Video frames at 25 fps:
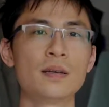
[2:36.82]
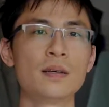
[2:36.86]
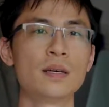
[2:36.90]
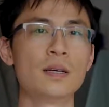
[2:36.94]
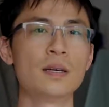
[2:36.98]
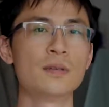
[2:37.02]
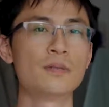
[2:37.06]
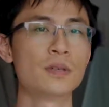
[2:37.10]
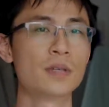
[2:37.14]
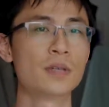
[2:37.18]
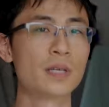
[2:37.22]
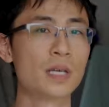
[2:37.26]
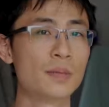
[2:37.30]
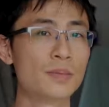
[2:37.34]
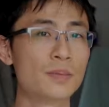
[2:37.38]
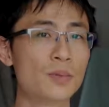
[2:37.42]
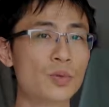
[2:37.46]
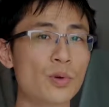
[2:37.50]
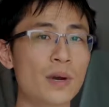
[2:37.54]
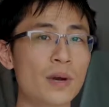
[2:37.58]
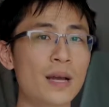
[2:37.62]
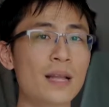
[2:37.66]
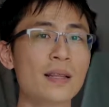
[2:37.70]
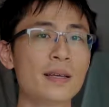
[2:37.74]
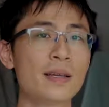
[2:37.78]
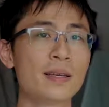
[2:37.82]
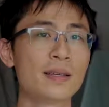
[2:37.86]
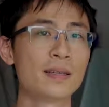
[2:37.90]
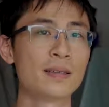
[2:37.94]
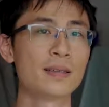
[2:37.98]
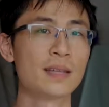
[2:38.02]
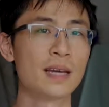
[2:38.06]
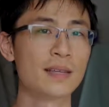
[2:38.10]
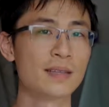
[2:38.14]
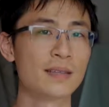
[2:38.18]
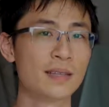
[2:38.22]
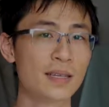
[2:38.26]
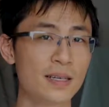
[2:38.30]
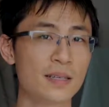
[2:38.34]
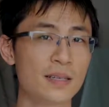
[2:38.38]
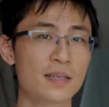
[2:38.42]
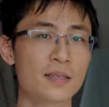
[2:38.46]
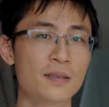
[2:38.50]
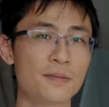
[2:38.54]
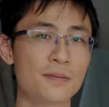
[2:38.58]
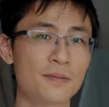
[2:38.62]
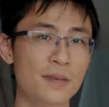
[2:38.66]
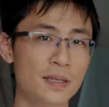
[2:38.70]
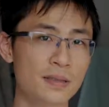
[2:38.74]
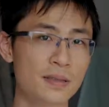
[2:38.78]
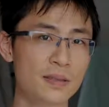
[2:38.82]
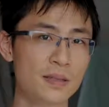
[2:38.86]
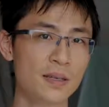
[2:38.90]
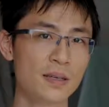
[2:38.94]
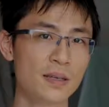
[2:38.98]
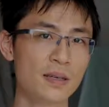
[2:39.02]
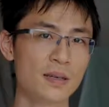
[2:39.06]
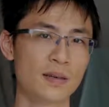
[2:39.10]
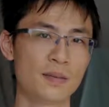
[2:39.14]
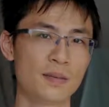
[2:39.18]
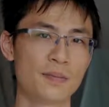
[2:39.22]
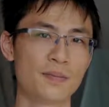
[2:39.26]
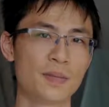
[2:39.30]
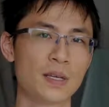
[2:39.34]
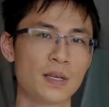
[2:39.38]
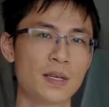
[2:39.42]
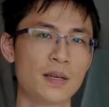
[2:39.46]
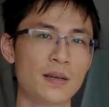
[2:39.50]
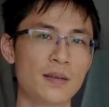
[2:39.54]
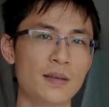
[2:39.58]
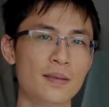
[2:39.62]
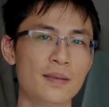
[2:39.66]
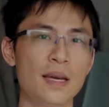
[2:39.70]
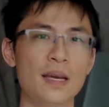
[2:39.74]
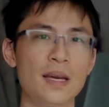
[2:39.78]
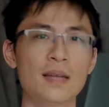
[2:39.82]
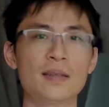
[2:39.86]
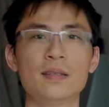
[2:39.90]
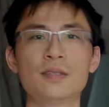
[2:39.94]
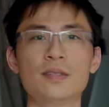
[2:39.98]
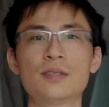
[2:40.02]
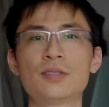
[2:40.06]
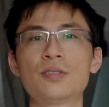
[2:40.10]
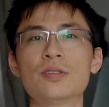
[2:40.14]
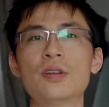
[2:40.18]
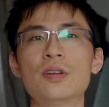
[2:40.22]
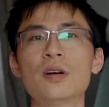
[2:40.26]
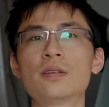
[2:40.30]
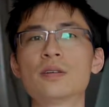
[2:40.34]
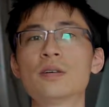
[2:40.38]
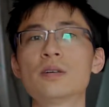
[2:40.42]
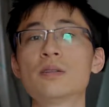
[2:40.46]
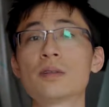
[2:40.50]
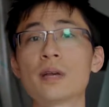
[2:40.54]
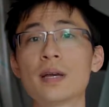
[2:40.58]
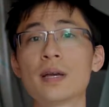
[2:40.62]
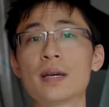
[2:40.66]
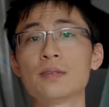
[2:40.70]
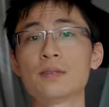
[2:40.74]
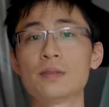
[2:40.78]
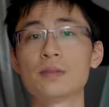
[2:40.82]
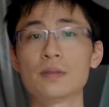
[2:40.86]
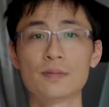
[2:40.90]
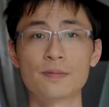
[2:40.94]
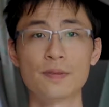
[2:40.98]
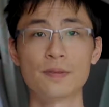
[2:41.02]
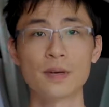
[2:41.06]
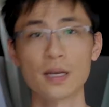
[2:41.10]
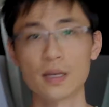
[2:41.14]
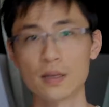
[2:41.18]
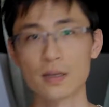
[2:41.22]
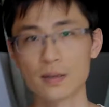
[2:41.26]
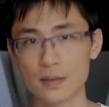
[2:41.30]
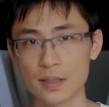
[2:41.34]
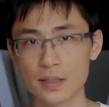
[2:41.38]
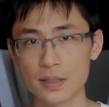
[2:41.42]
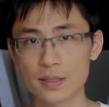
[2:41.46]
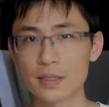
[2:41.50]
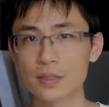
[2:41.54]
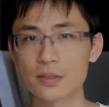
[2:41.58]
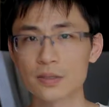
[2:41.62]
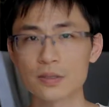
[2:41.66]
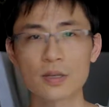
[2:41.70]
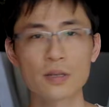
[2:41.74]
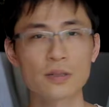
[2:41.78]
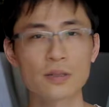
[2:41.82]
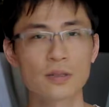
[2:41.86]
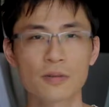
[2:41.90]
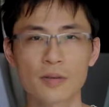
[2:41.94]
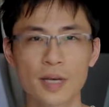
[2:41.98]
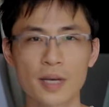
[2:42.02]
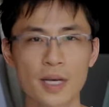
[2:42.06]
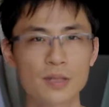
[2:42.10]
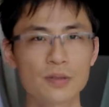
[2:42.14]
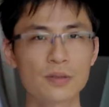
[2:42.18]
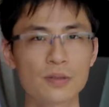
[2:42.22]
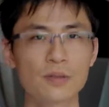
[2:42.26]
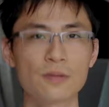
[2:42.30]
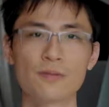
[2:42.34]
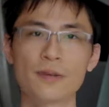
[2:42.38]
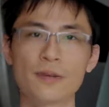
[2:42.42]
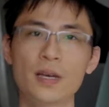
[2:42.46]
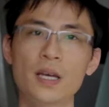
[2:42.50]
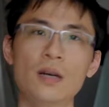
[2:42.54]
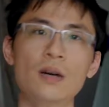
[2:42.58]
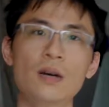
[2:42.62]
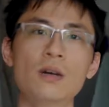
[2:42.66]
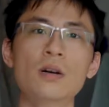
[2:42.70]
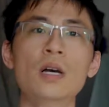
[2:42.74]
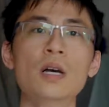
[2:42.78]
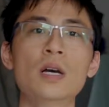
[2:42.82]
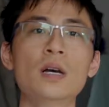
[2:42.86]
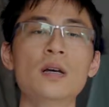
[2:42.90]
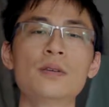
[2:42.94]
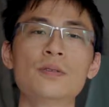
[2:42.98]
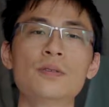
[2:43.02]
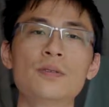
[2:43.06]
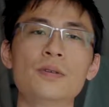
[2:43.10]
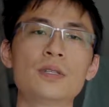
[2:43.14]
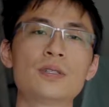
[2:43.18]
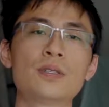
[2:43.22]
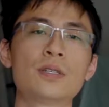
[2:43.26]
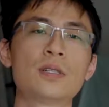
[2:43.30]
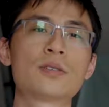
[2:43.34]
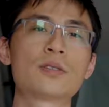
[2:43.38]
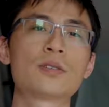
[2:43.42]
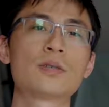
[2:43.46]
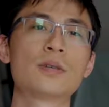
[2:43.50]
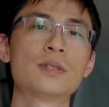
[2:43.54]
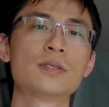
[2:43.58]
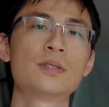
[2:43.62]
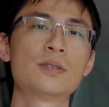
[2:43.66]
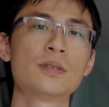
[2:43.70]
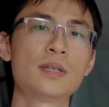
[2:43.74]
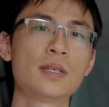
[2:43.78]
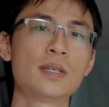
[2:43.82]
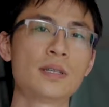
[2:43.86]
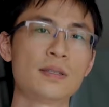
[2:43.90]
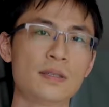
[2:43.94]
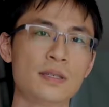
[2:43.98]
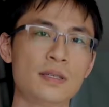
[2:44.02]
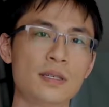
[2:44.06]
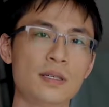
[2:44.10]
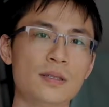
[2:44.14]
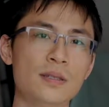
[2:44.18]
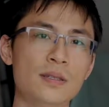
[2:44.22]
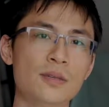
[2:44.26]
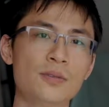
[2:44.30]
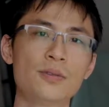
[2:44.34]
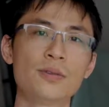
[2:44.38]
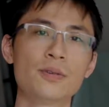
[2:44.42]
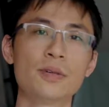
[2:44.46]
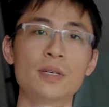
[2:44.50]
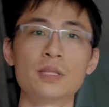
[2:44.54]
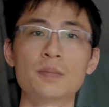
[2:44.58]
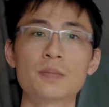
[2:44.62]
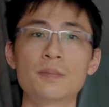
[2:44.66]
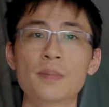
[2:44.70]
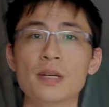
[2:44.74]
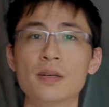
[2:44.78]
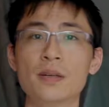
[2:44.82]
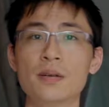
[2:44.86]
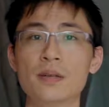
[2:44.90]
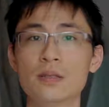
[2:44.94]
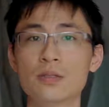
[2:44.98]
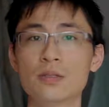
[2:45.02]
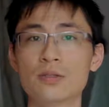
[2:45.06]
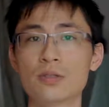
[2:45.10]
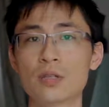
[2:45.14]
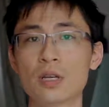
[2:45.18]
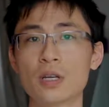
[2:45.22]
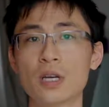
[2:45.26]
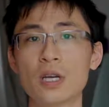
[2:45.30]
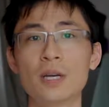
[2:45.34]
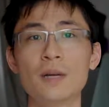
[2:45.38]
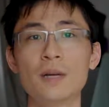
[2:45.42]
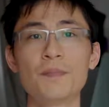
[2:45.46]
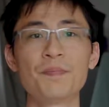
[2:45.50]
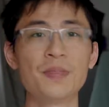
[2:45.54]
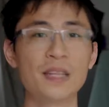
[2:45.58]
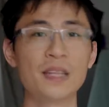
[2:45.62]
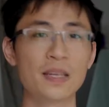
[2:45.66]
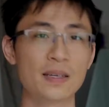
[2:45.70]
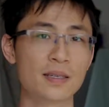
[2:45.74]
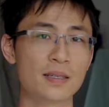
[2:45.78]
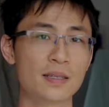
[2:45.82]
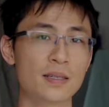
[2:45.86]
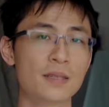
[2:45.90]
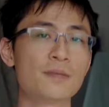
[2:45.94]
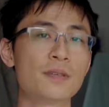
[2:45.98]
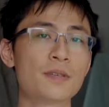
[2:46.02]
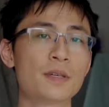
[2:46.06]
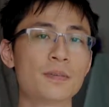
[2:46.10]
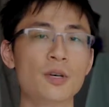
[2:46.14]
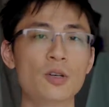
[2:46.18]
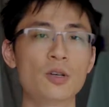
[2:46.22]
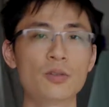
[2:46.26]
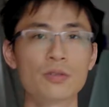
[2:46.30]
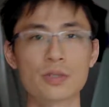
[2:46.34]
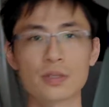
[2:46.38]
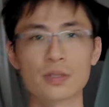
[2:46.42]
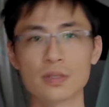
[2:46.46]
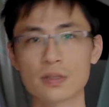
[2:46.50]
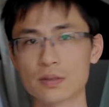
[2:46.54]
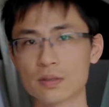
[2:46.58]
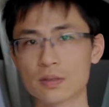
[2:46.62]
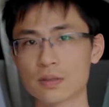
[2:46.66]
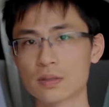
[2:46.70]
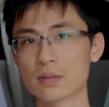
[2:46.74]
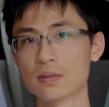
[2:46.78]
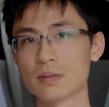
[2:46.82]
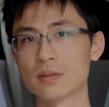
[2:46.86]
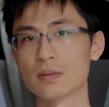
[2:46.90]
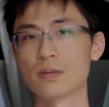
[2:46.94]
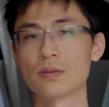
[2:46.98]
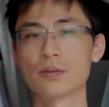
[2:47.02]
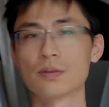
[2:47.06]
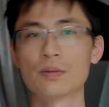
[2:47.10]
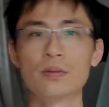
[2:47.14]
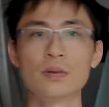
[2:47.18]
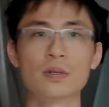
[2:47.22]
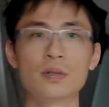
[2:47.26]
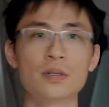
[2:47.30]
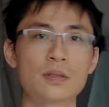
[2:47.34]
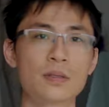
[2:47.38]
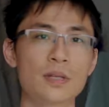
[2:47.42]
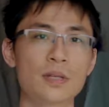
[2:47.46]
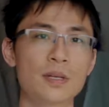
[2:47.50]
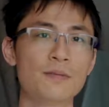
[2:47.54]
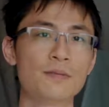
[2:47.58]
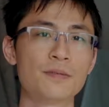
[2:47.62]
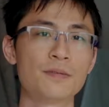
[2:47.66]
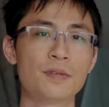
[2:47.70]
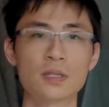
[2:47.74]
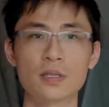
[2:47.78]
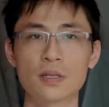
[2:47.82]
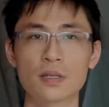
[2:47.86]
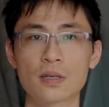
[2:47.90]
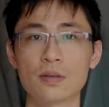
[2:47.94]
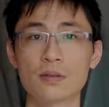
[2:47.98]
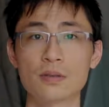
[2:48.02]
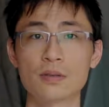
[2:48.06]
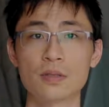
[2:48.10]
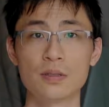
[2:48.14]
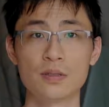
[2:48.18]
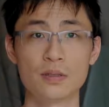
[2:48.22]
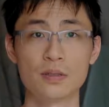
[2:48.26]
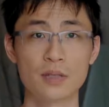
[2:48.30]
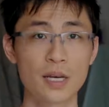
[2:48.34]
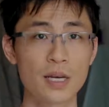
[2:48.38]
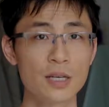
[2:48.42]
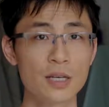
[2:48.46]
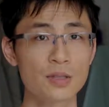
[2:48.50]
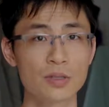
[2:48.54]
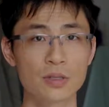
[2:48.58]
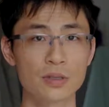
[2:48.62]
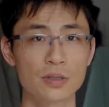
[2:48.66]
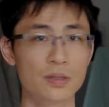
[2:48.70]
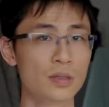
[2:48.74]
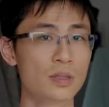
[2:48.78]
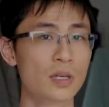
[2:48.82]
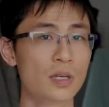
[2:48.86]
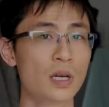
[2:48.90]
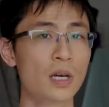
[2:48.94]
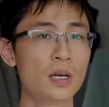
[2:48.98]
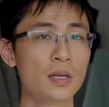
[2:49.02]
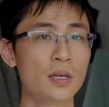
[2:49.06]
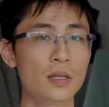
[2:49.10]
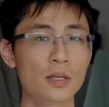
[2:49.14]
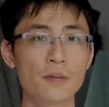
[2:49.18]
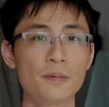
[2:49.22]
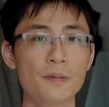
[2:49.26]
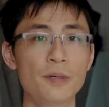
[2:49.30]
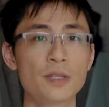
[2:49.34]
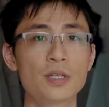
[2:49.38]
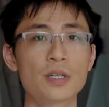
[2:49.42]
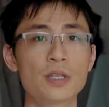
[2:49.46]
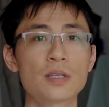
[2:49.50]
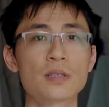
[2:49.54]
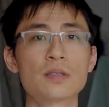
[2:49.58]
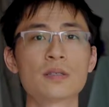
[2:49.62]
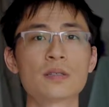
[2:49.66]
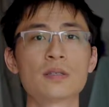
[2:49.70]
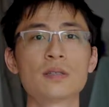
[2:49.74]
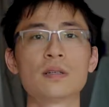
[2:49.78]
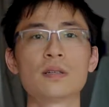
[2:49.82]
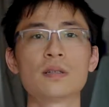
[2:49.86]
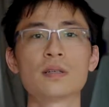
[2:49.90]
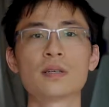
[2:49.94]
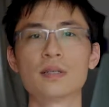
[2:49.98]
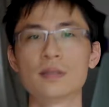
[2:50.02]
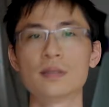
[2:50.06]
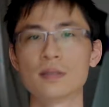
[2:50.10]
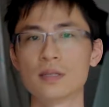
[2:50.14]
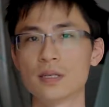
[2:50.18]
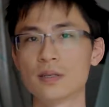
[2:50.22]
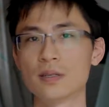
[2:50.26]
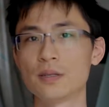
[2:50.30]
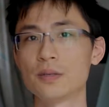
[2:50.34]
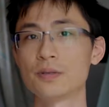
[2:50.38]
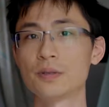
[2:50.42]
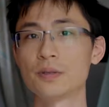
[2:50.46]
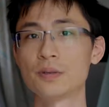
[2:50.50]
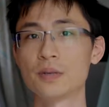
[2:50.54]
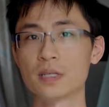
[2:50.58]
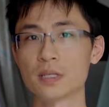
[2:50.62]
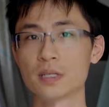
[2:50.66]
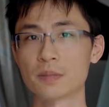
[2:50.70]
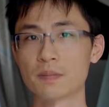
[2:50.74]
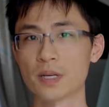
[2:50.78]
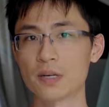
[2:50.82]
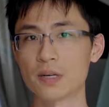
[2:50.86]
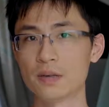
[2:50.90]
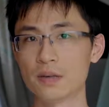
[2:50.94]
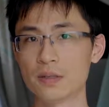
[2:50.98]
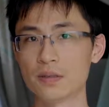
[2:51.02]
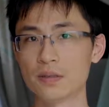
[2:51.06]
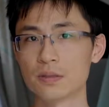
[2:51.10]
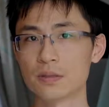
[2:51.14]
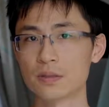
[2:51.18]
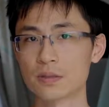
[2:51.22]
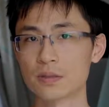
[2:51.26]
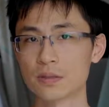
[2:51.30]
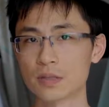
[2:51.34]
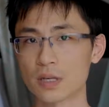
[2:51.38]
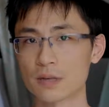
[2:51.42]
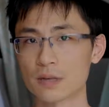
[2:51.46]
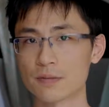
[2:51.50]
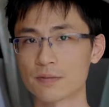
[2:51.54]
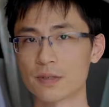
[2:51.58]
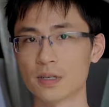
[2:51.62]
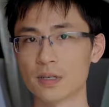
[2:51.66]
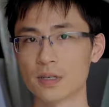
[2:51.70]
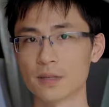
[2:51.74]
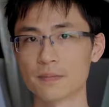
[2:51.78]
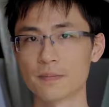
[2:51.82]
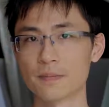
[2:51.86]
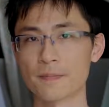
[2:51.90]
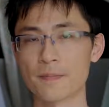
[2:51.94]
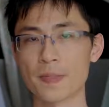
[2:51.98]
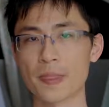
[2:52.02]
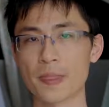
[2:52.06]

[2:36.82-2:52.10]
if you keep dwelling in that negative idea that it's not okay to fail, it is not okay to fail, you're just going to continue to experience negative emotions, thoughts, and physical sensations. You will just continue to experience suffering.